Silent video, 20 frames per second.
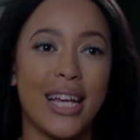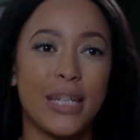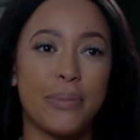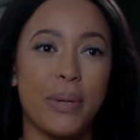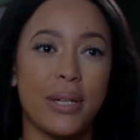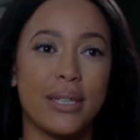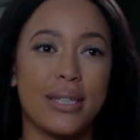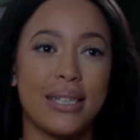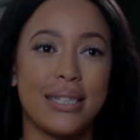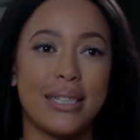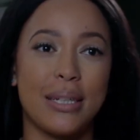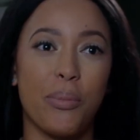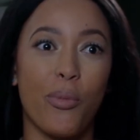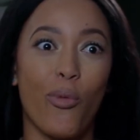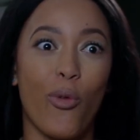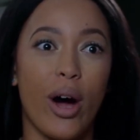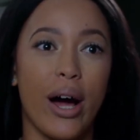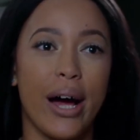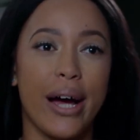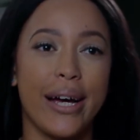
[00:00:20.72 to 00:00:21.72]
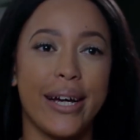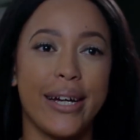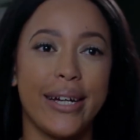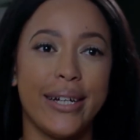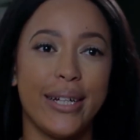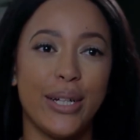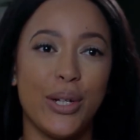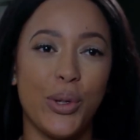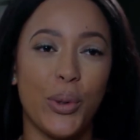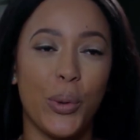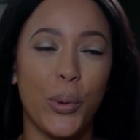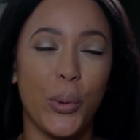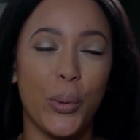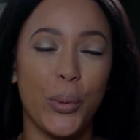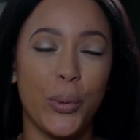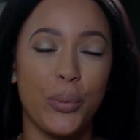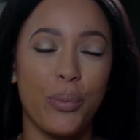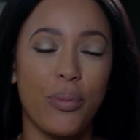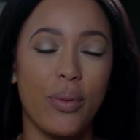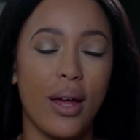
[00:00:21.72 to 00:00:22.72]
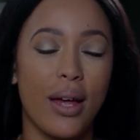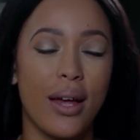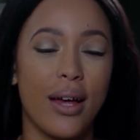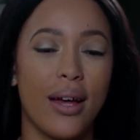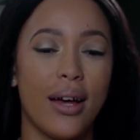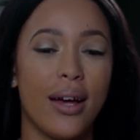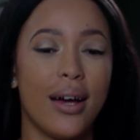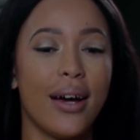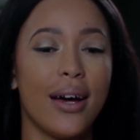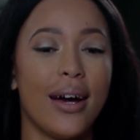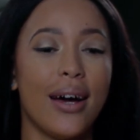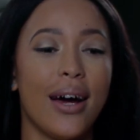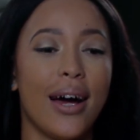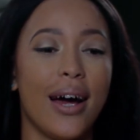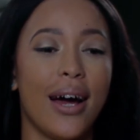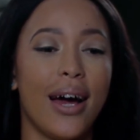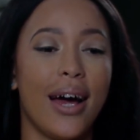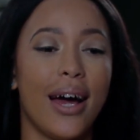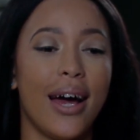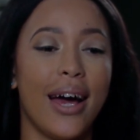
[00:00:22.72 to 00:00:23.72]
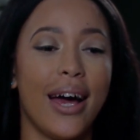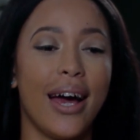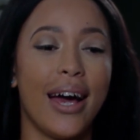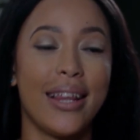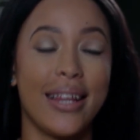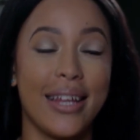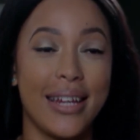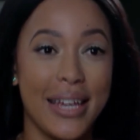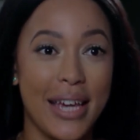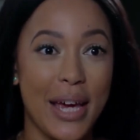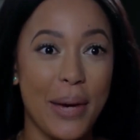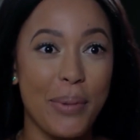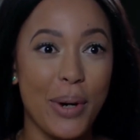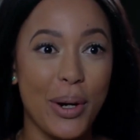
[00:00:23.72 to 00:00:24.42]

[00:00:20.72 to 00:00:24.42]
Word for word: expected some wine, you know. And then he came